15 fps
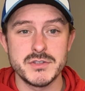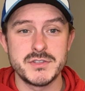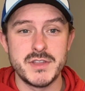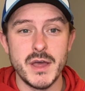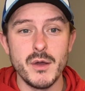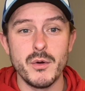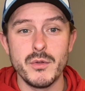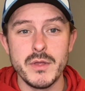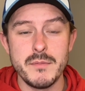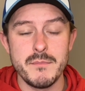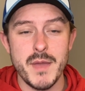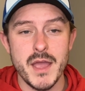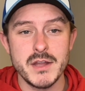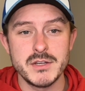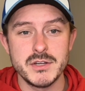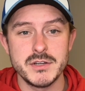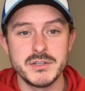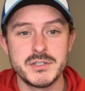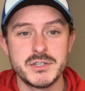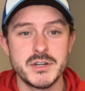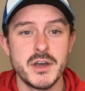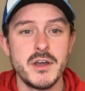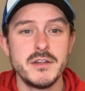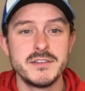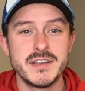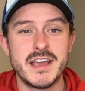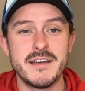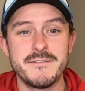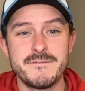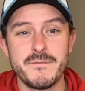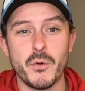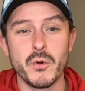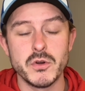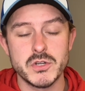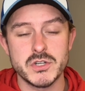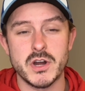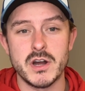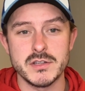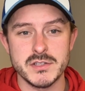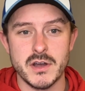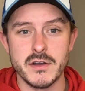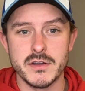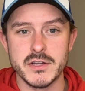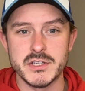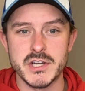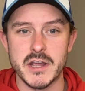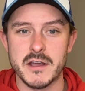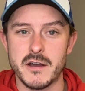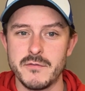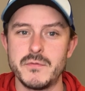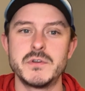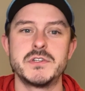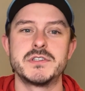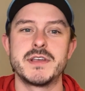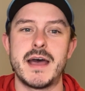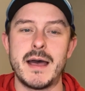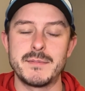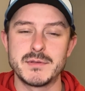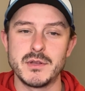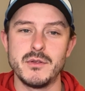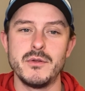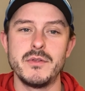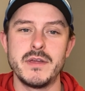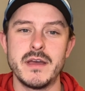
they only managed to get 4 shots on Kochetkov, which is absolutely